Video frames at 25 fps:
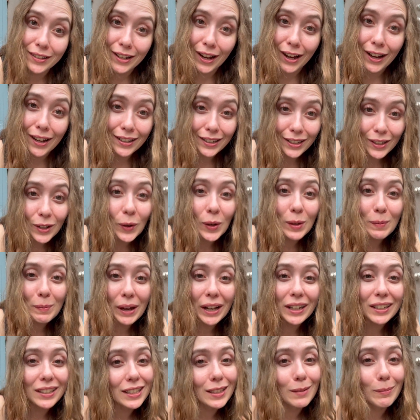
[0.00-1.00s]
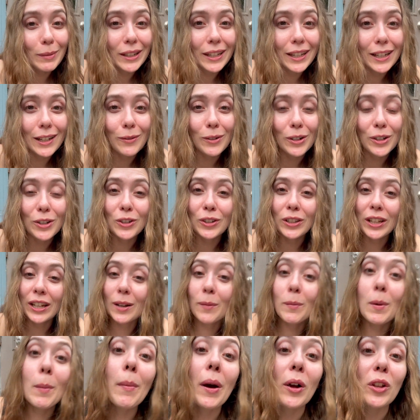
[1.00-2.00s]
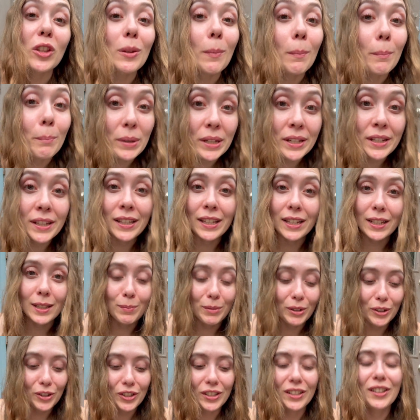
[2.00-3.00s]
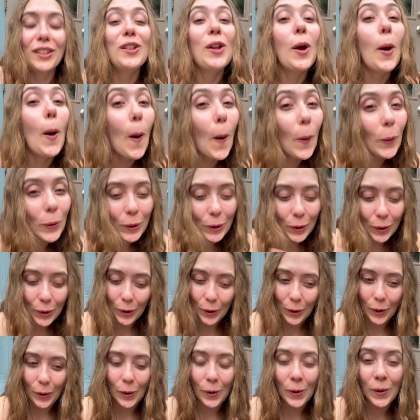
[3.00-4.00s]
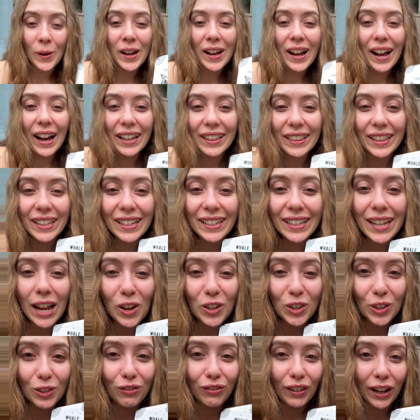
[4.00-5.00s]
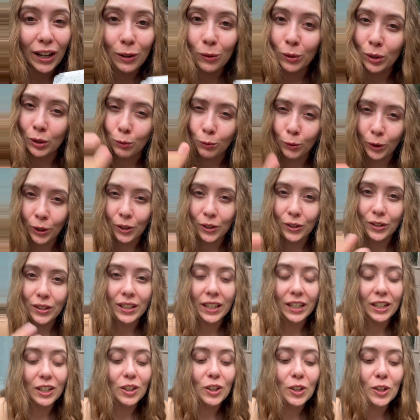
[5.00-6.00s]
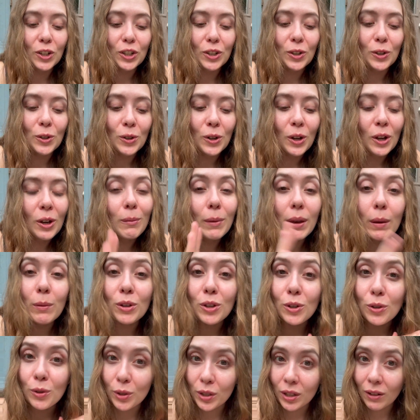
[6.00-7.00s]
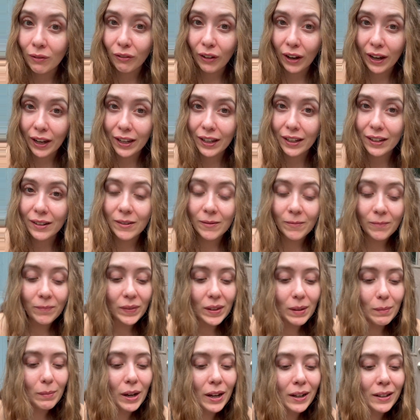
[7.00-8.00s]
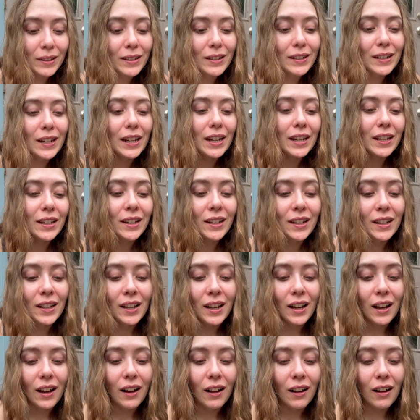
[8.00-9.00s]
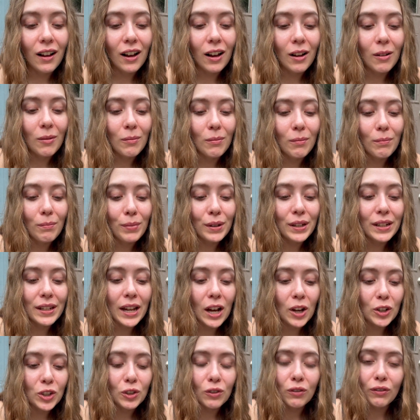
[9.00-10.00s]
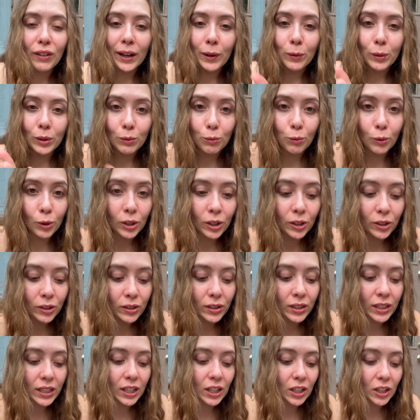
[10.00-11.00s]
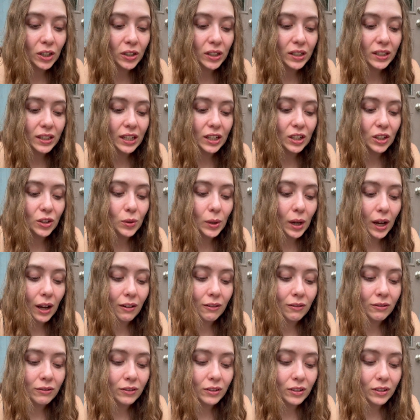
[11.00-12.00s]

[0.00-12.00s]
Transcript: not going back to the beginning where you're like, I'm about to beat this bitch. No, no, no, no, no. I think now you fight with words. Like you're you maybe you used to fight back in the day um, but now you fight with words here it's like you have